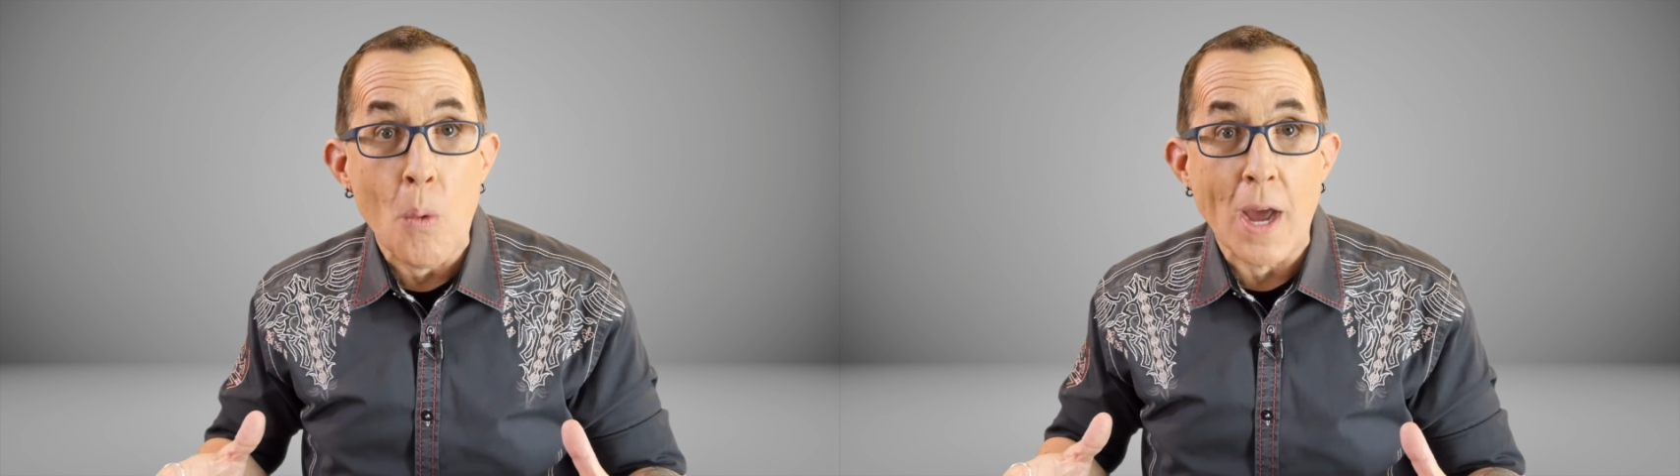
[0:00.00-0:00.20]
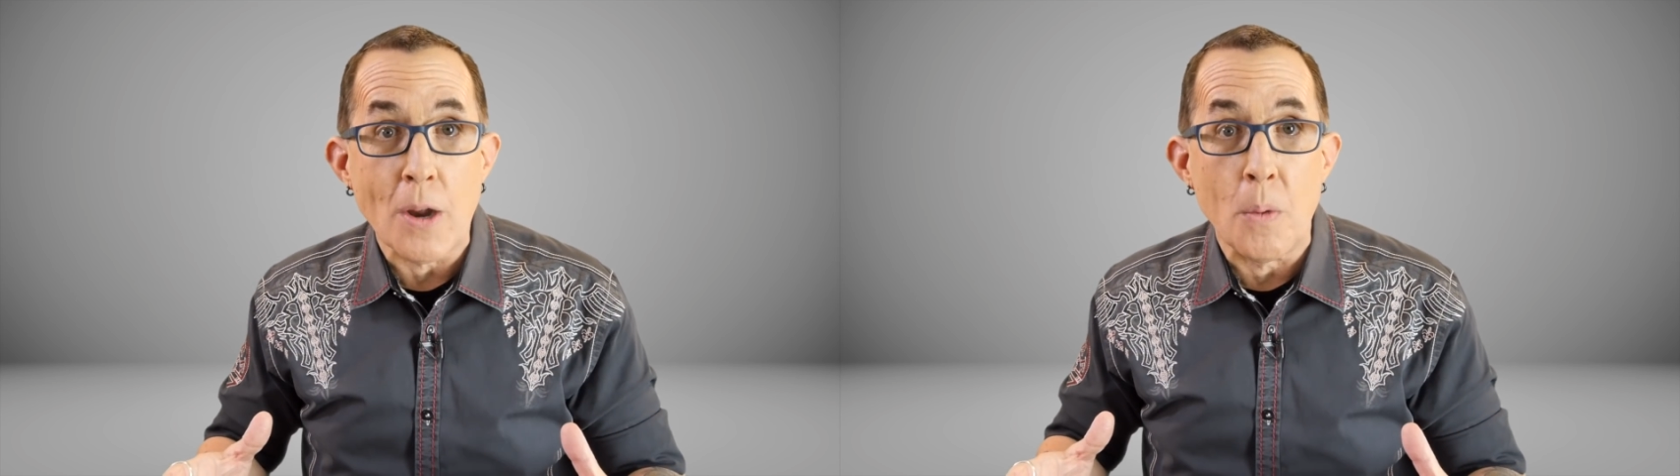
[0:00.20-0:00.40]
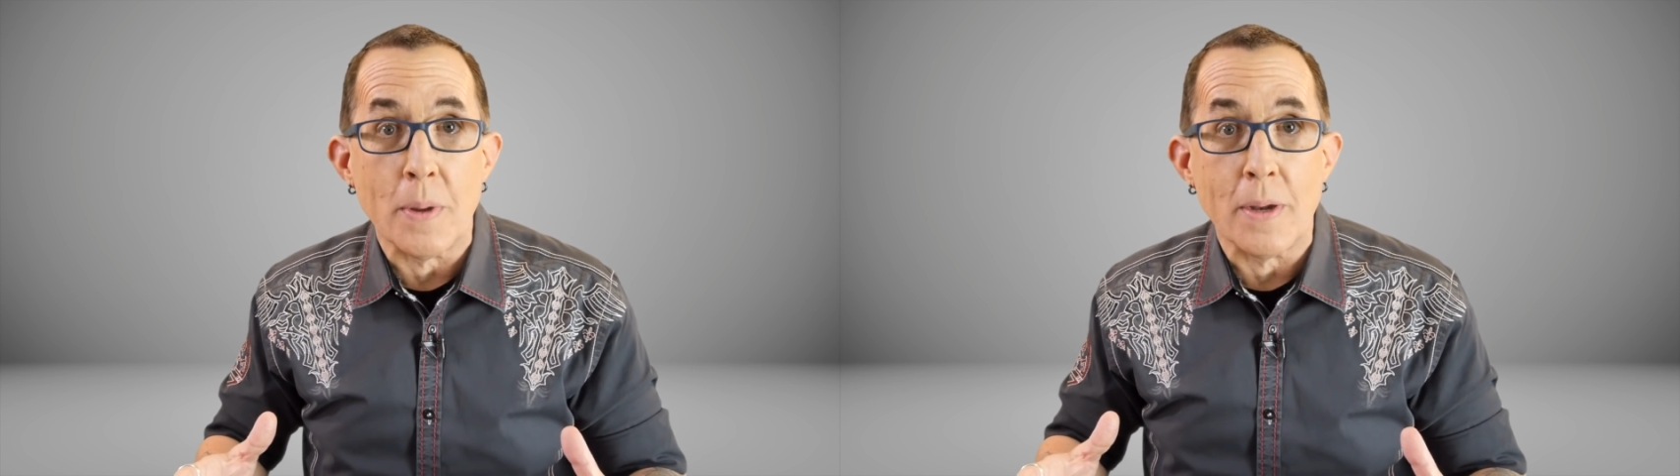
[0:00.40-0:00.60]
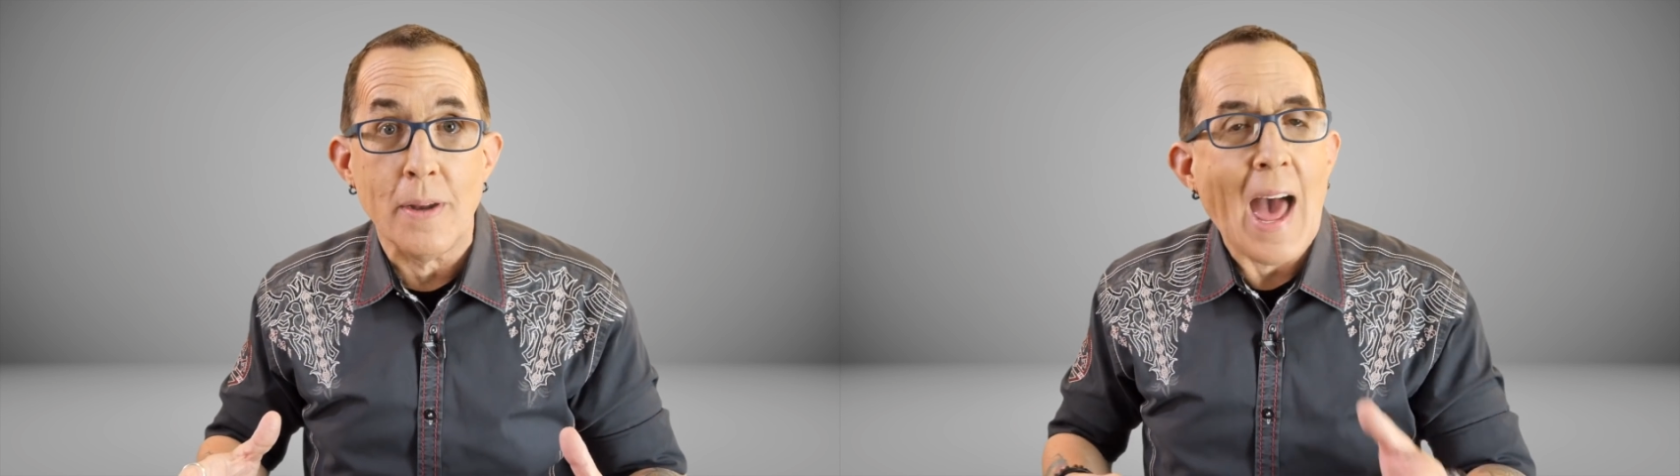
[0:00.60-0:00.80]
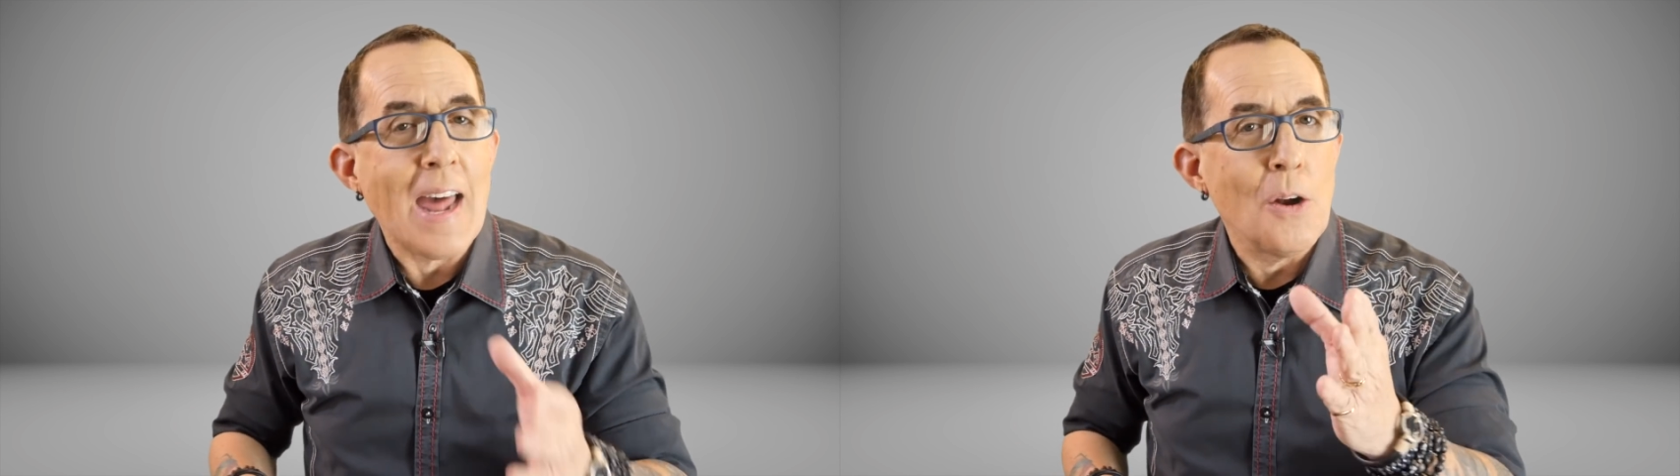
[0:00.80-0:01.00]
wide open,
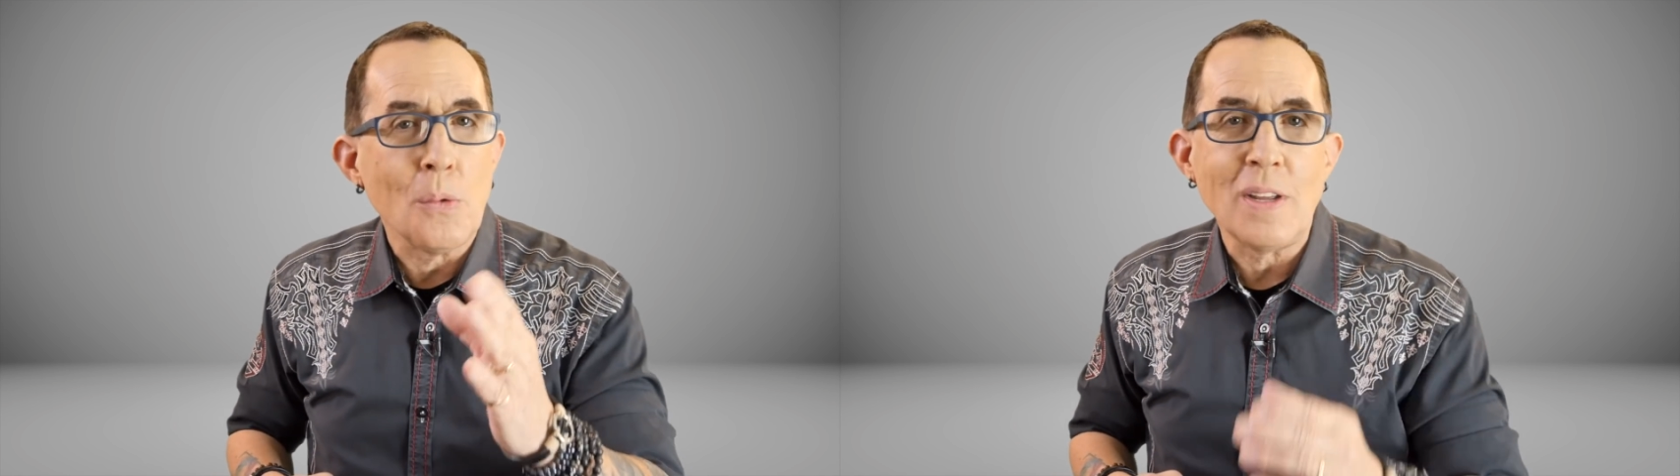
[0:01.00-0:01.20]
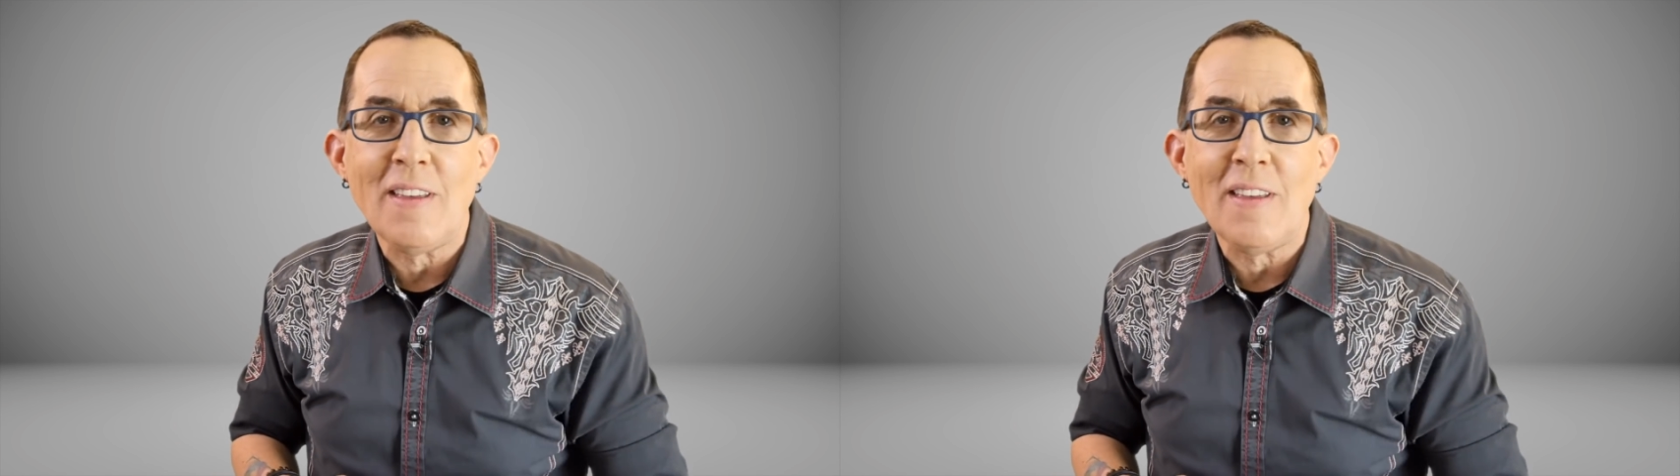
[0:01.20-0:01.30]
and it only